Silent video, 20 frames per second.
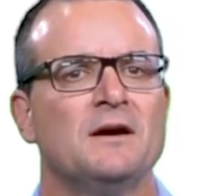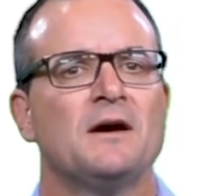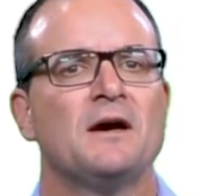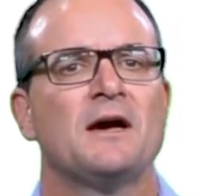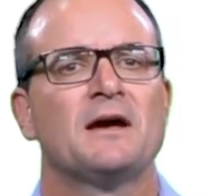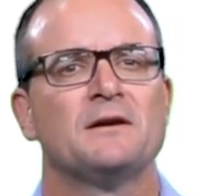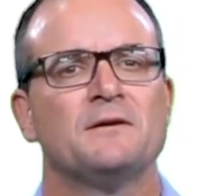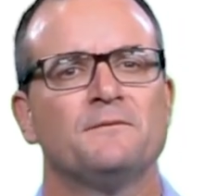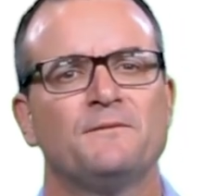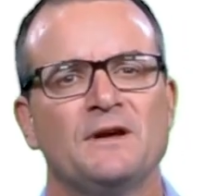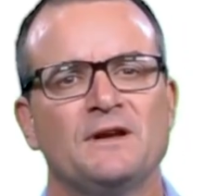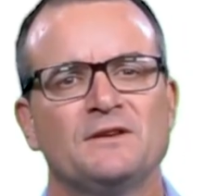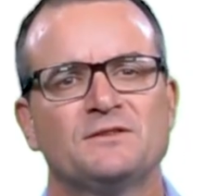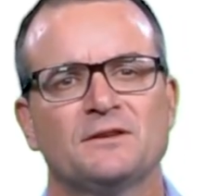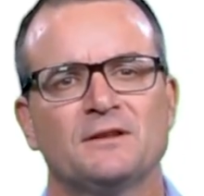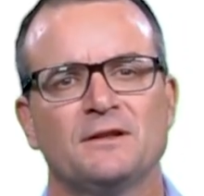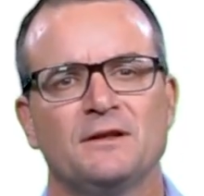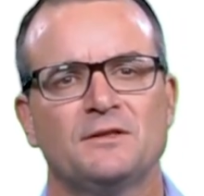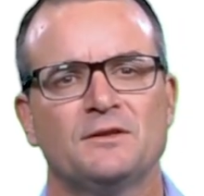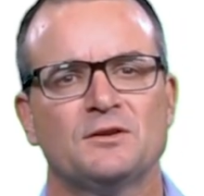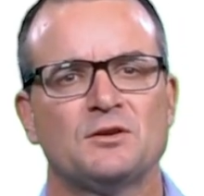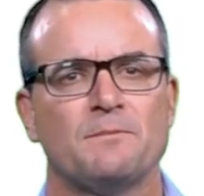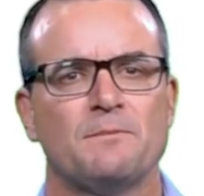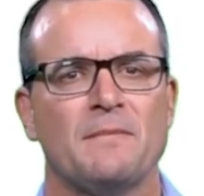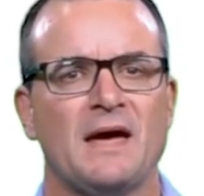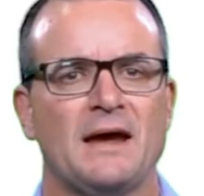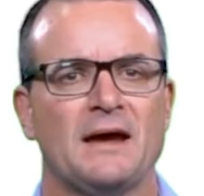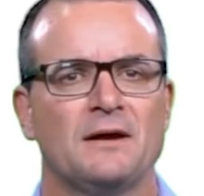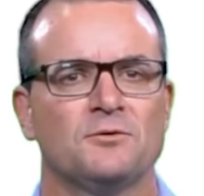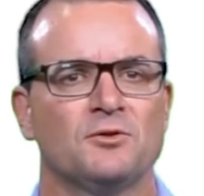and eventually the
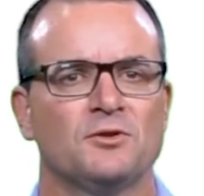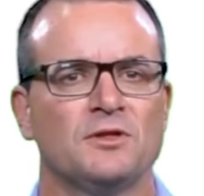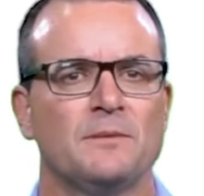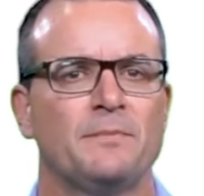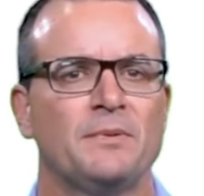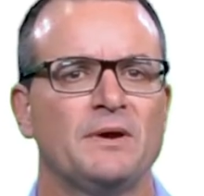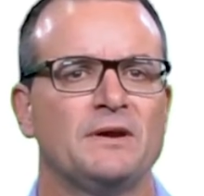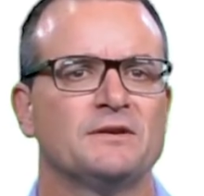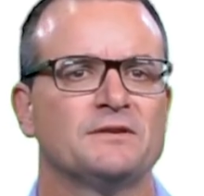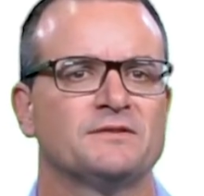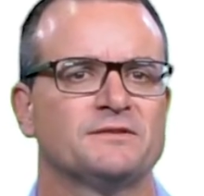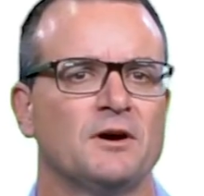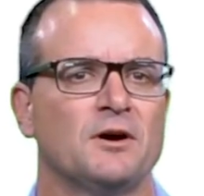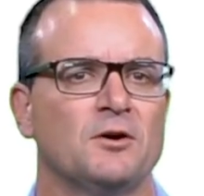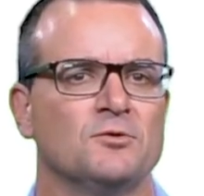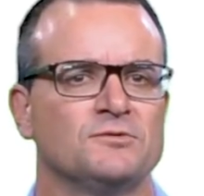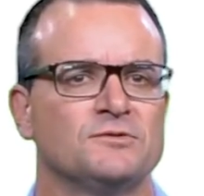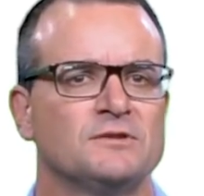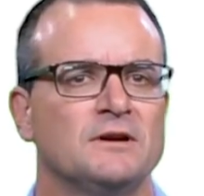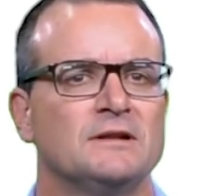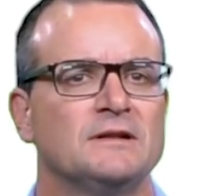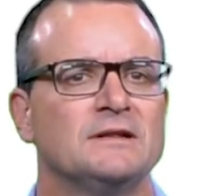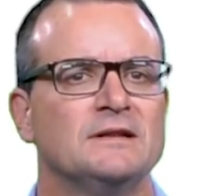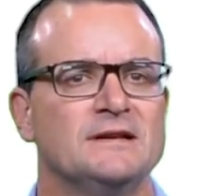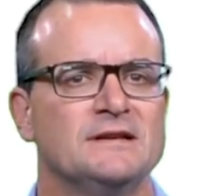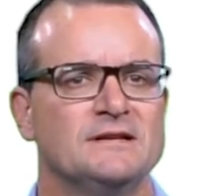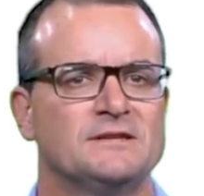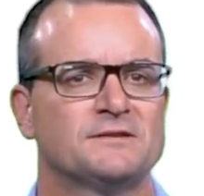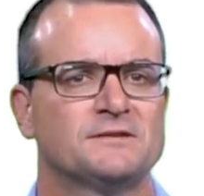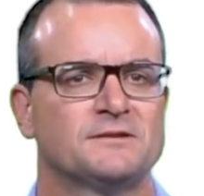demand on the beta cells
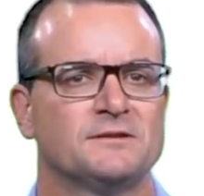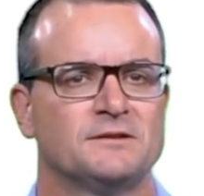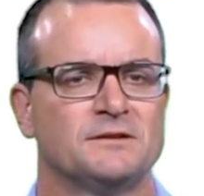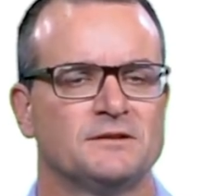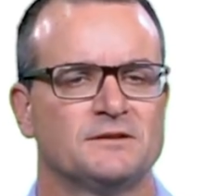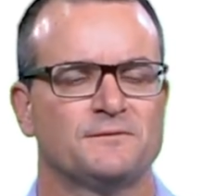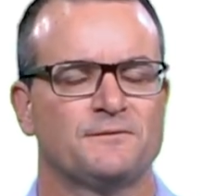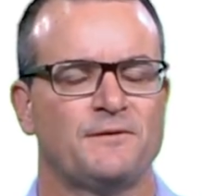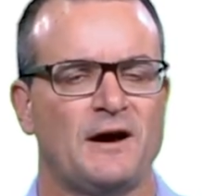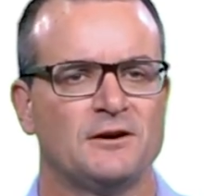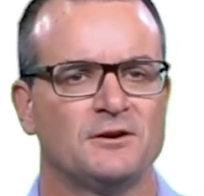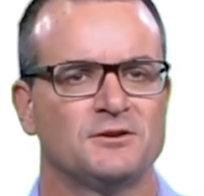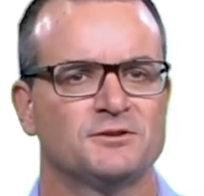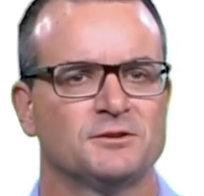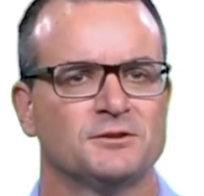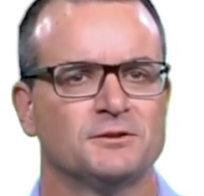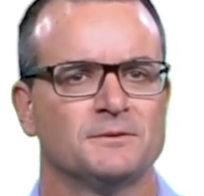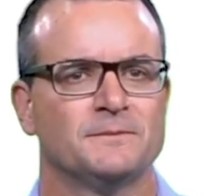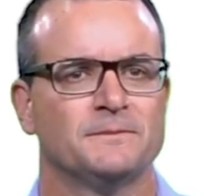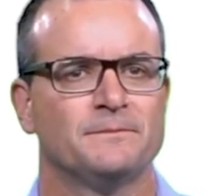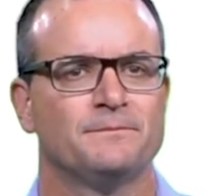leads to dysfunction.